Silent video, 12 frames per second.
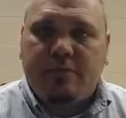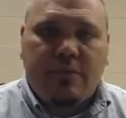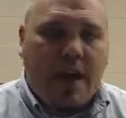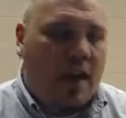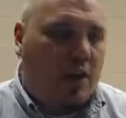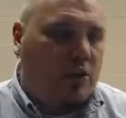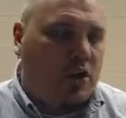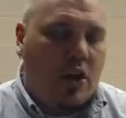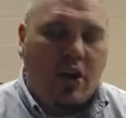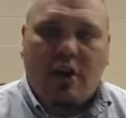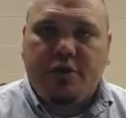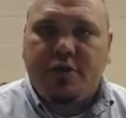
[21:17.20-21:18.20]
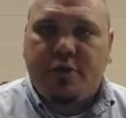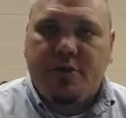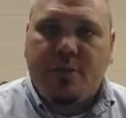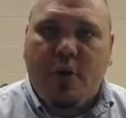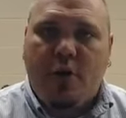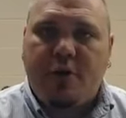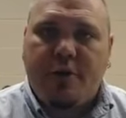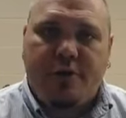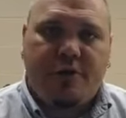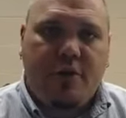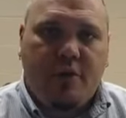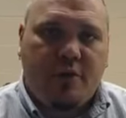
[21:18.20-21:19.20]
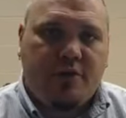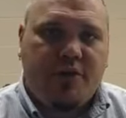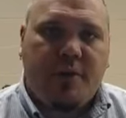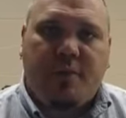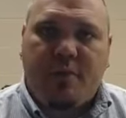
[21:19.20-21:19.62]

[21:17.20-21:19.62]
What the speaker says: how large or small your stewardship,